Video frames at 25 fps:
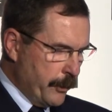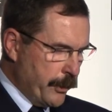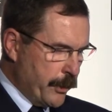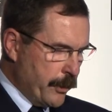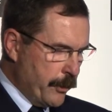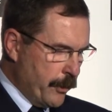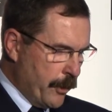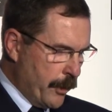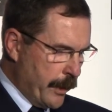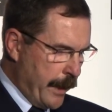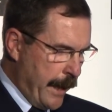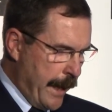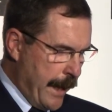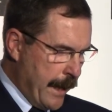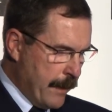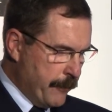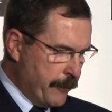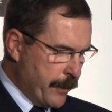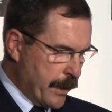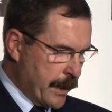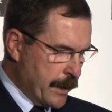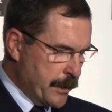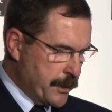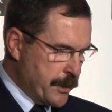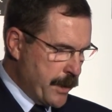We do not
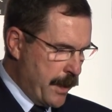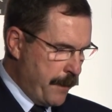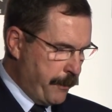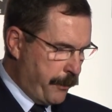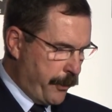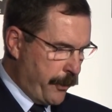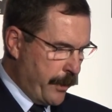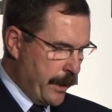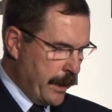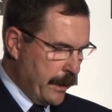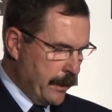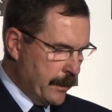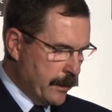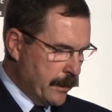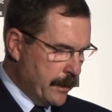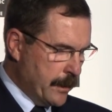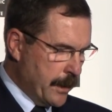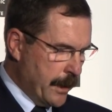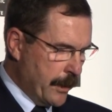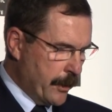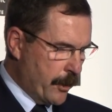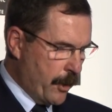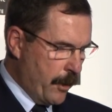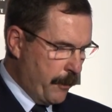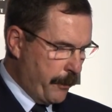have a contemporary
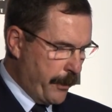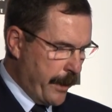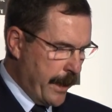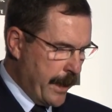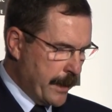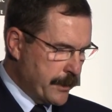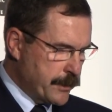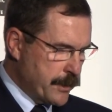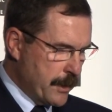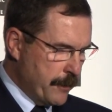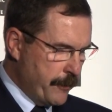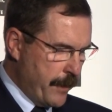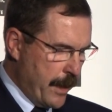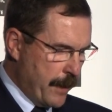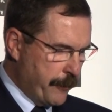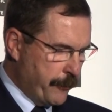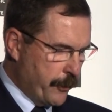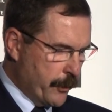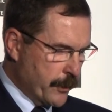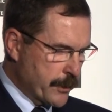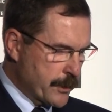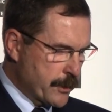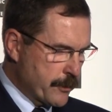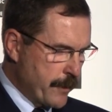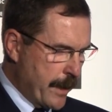and comprehensive Air
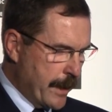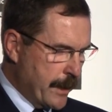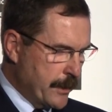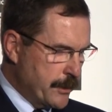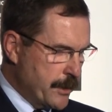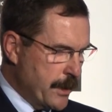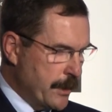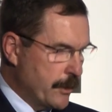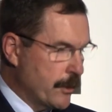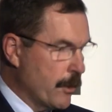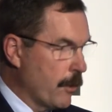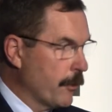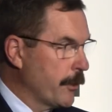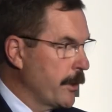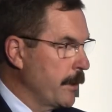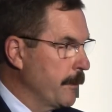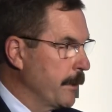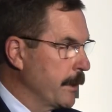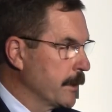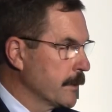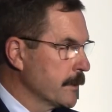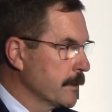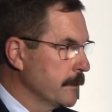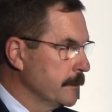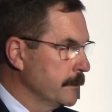Force strategy
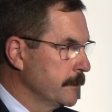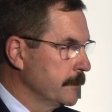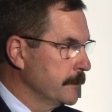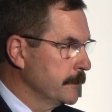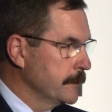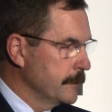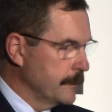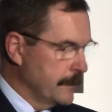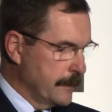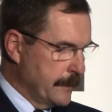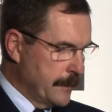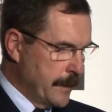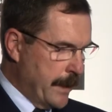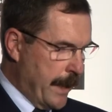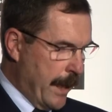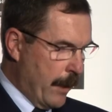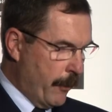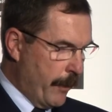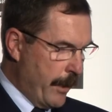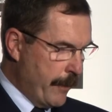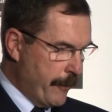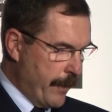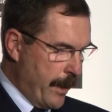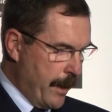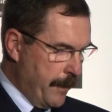document.
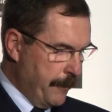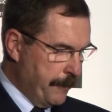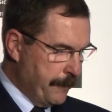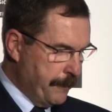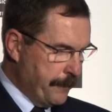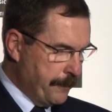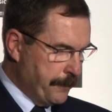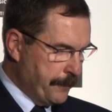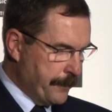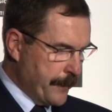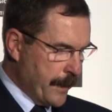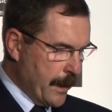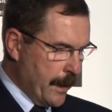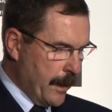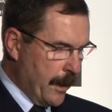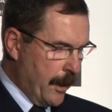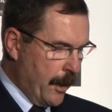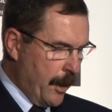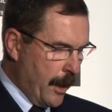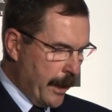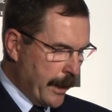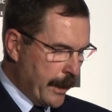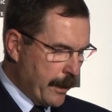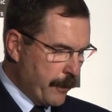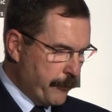However, a
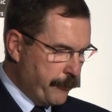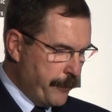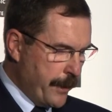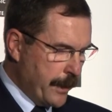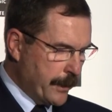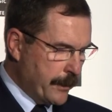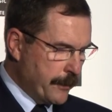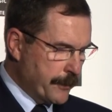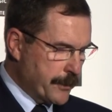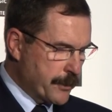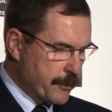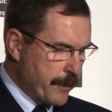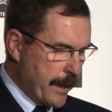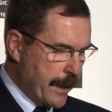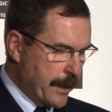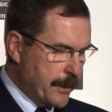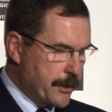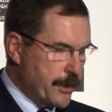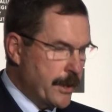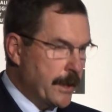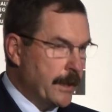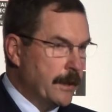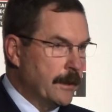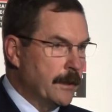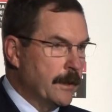highly effective
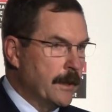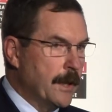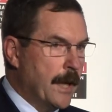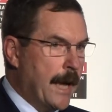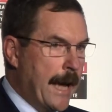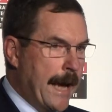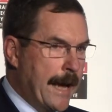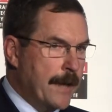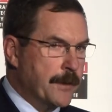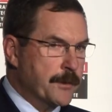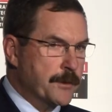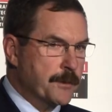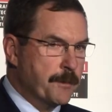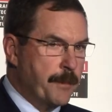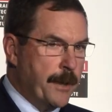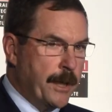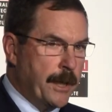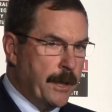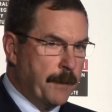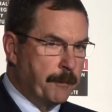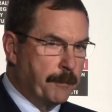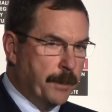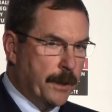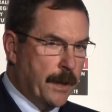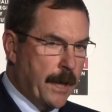strategy has
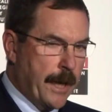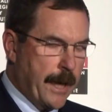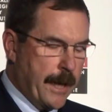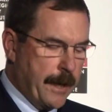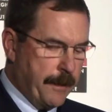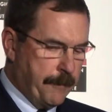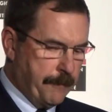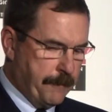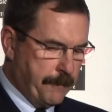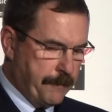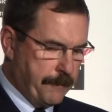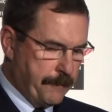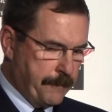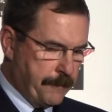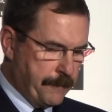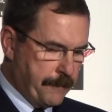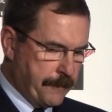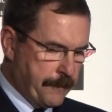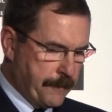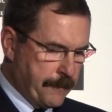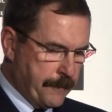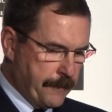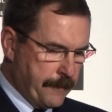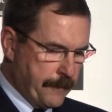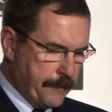been in play.
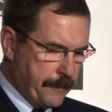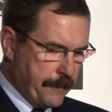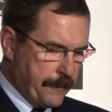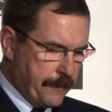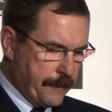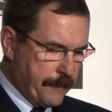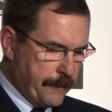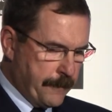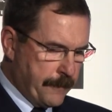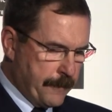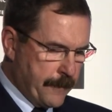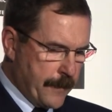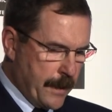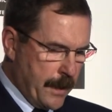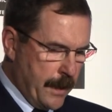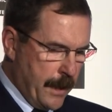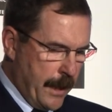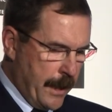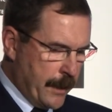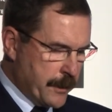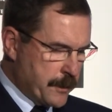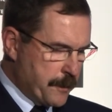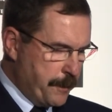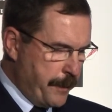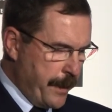
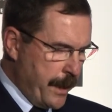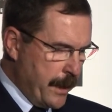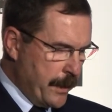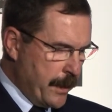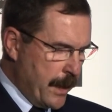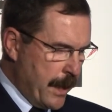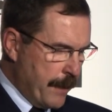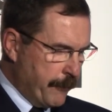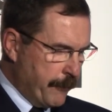It has been